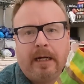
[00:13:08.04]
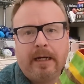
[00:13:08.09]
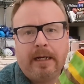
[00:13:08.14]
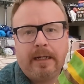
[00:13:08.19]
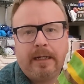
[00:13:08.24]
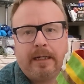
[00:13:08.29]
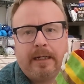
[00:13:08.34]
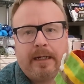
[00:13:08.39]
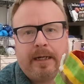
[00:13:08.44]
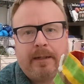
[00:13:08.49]

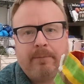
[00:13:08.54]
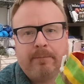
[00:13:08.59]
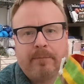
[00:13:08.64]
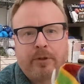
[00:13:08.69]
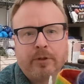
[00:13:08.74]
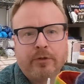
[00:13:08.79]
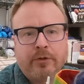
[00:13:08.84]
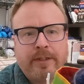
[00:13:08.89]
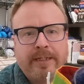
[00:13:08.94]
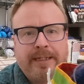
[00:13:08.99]
I'm
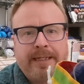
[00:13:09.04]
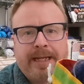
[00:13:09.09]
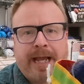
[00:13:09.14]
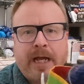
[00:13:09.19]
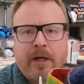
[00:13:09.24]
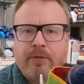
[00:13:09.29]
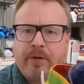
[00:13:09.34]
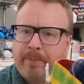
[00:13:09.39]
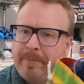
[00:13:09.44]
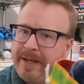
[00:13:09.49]
learning how
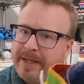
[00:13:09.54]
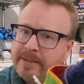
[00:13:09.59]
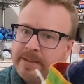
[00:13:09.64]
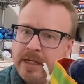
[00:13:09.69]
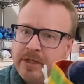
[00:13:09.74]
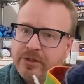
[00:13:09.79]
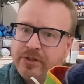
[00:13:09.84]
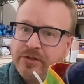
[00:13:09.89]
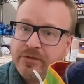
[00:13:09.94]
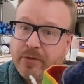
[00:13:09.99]
to pay
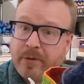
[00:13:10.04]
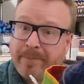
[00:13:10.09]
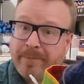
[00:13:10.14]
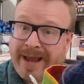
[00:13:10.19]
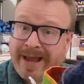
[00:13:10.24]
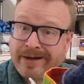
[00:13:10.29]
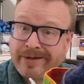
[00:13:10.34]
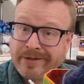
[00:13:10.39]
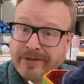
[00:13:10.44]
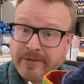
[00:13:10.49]
attention to a
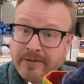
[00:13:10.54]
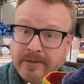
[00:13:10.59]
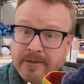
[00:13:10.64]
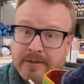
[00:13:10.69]
pattern.